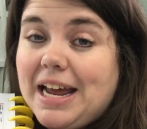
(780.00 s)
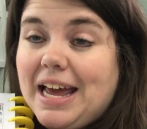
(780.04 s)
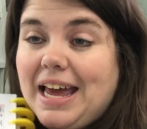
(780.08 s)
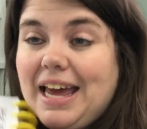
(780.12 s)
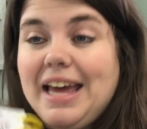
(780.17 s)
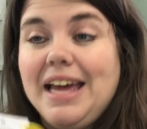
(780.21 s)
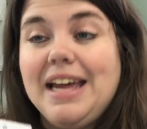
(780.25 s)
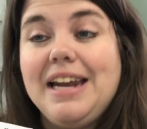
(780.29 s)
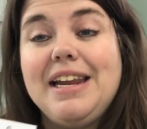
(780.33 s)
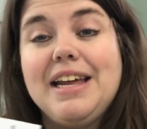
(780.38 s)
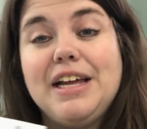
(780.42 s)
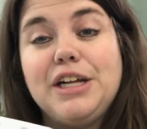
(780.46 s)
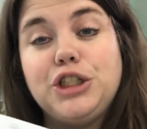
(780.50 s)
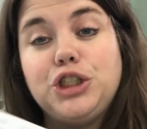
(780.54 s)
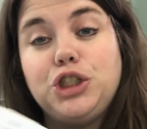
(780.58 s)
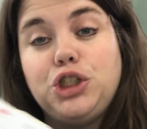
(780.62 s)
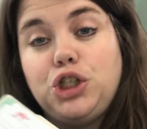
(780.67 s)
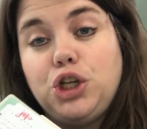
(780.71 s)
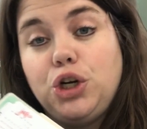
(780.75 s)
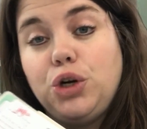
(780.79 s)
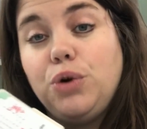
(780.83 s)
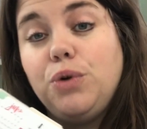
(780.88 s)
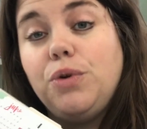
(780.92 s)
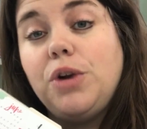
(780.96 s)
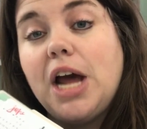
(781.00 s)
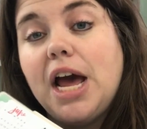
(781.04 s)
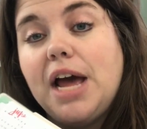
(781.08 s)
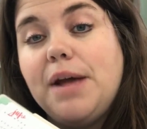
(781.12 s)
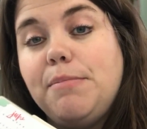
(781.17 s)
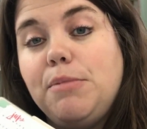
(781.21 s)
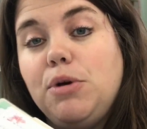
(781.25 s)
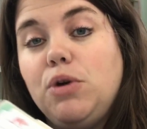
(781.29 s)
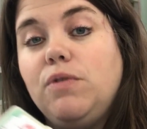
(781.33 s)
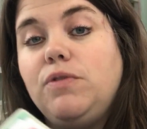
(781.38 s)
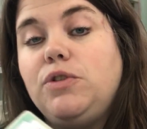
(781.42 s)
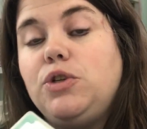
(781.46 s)
to end in June and
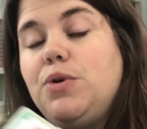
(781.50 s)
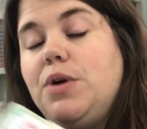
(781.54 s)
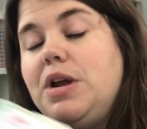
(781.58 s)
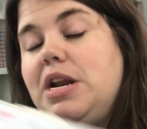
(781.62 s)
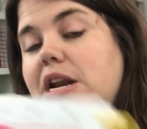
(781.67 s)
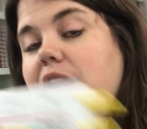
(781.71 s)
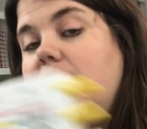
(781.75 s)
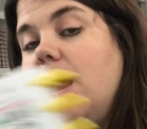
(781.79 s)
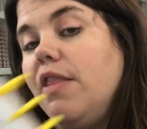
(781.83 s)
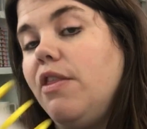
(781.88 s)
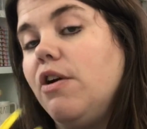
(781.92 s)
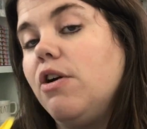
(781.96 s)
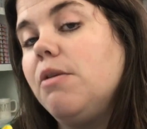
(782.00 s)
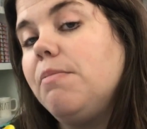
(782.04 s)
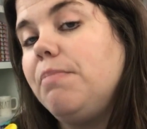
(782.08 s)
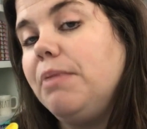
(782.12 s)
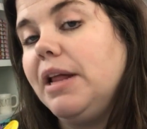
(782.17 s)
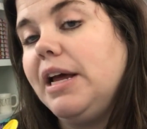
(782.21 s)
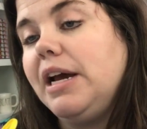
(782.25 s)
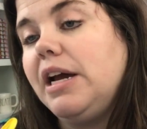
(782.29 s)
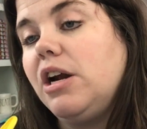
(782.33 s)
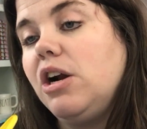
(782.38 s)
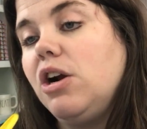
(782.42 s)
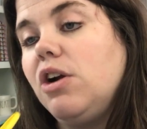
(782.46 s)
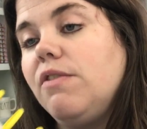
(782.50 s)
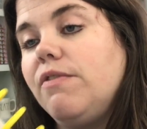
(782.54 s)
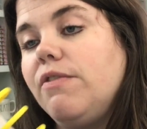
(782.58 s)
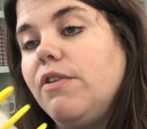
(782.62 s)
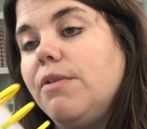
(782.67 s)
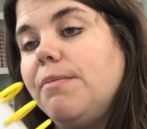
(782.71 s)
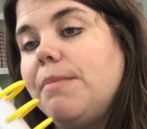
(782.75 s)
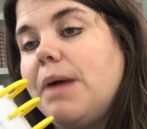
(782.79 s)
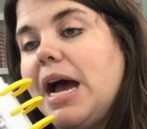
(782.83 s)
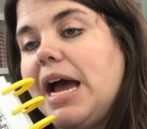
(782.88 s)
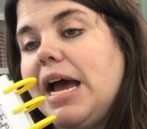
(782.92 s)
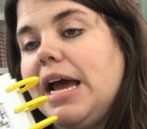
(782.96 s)
move to another planner
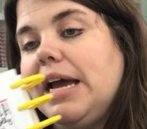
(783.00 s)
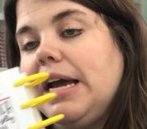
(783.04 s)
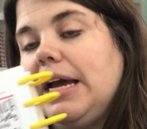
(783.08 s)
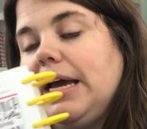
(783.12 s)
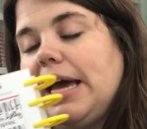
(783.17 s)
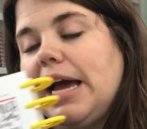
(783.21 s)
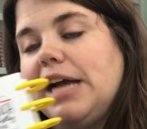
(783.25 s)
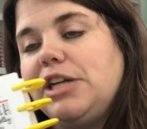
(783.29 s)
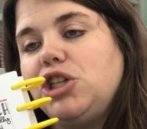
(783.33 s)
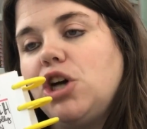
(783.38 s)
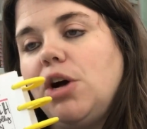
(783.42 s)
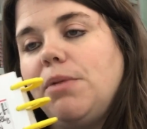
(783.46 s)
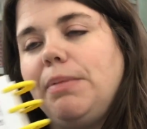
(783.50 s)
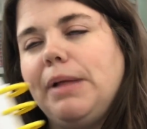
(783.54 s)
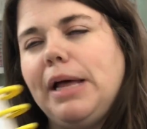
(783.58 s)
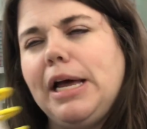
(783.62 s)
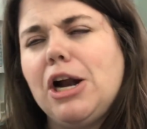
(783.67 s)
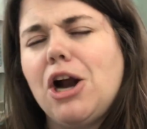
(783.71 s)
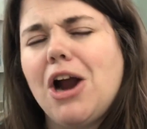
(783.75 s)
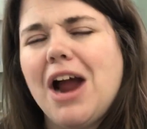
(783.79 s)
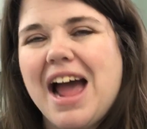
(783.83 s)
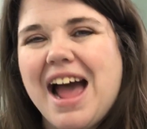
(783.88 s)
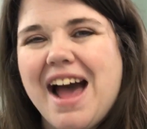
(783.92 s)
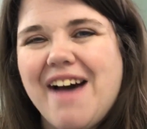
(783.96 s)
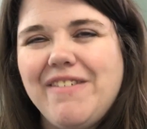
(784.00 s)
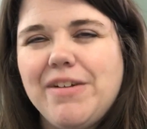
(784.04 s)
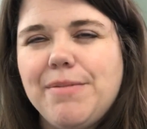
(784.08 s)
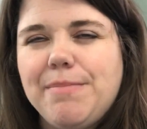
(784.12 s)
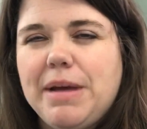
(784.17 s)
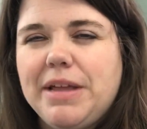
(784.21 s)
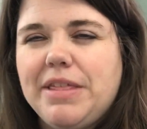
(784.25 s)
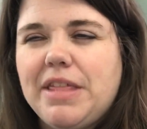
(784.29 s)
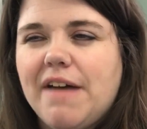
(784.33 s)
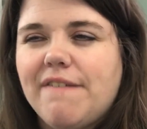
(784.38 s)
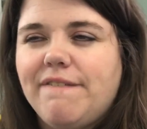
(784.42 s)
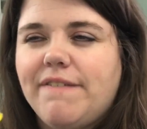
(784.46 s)
for my catch-all planner. I haven't
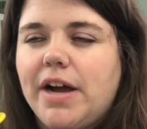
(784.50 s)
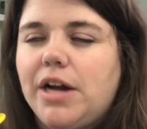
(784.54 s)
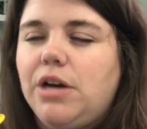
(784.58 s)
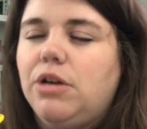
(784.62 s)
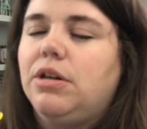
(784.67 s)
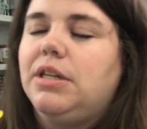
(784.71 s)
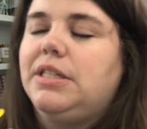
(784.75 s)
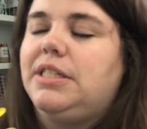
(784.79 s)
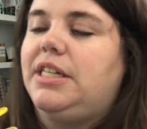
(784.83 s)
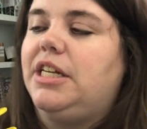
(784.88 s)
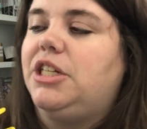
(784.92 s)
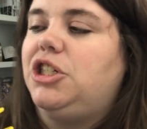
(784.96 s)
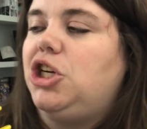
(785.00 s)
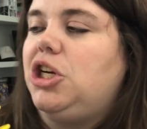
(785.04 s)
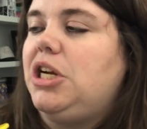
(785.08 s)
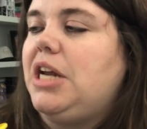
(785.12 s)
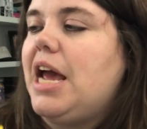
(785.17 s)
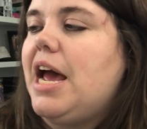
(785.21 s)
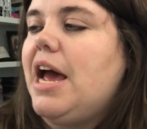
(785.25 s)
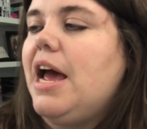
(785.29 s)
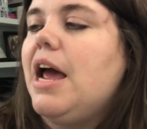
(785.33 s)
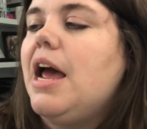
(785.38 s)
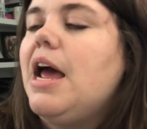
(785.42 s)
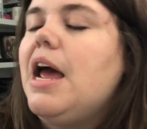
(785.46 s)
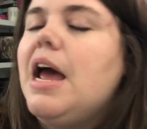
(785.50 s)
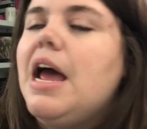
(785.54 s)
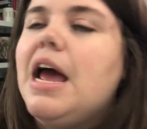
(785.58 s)
made that final decision yet.